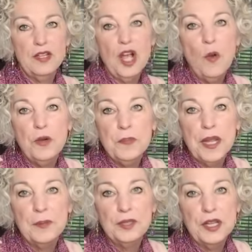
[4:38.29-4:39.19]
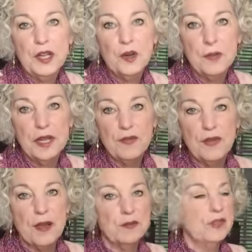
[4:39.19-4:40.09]
and y'all wouldn't be able to hear me if
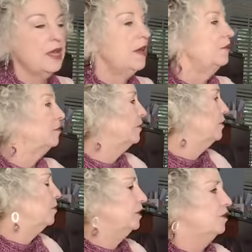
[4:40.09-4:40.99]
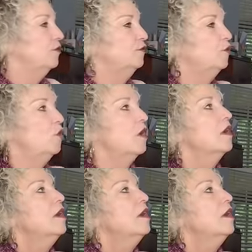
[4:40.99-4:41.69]
I was out in the middle of the floor.